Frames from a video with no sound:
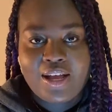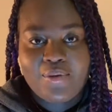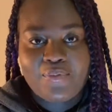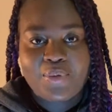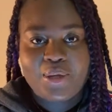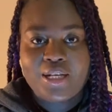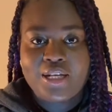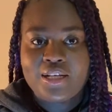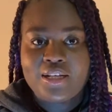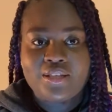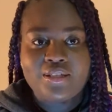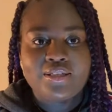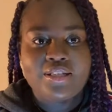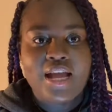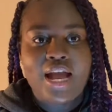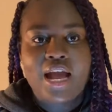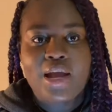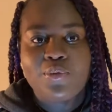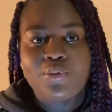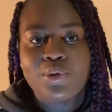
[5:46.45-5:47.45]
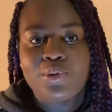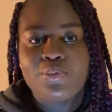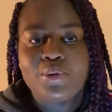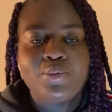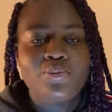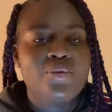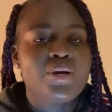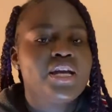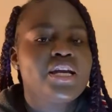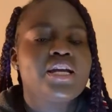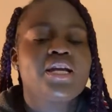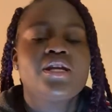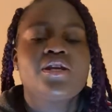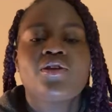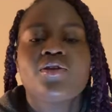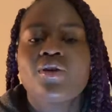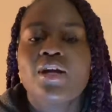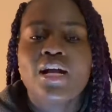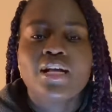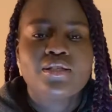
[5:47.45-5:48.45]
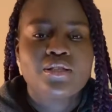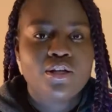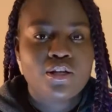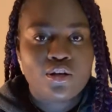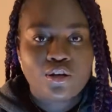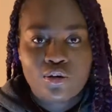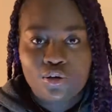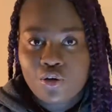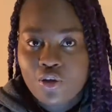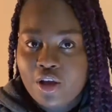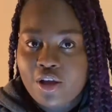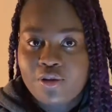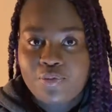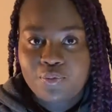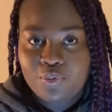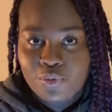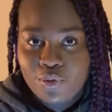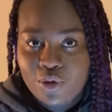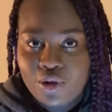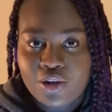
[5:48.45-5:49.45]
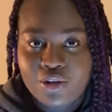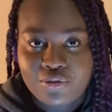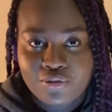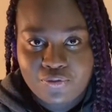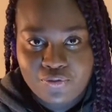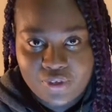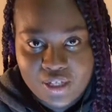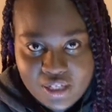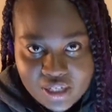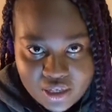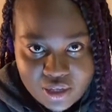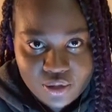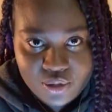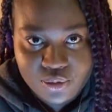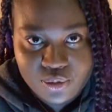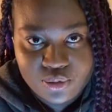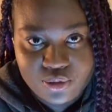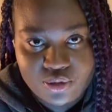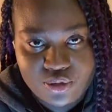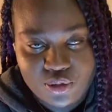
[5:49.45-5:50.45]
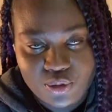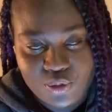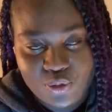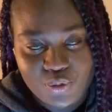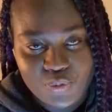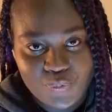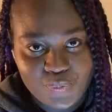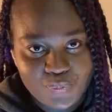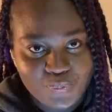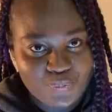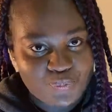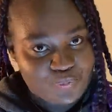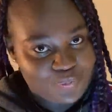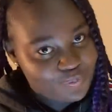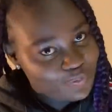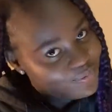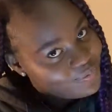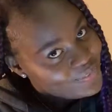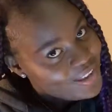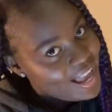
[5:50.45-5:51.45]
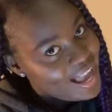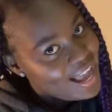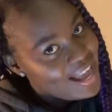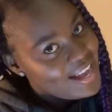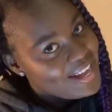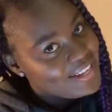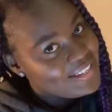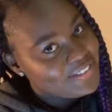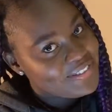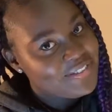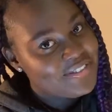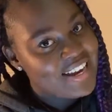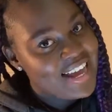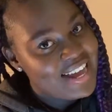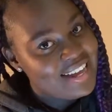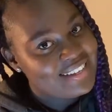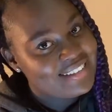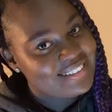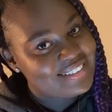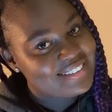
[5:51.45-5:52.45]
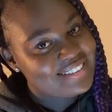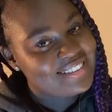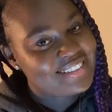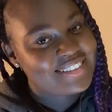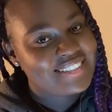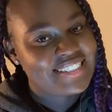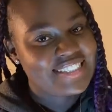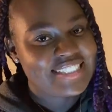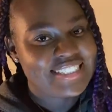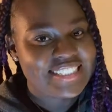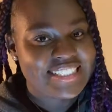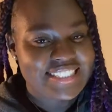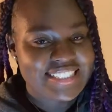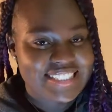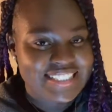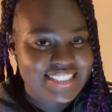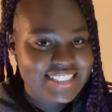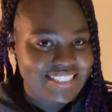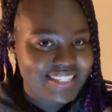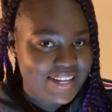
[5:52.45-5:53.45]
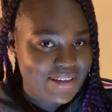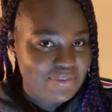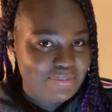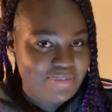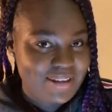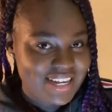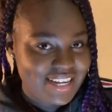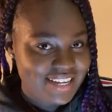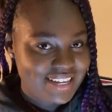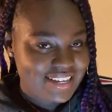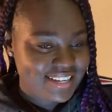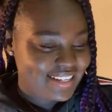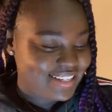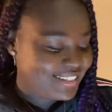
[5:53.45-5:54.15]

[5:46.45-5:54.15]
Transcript: because I will be bringing you guys a lot more videos. So do that. Bye.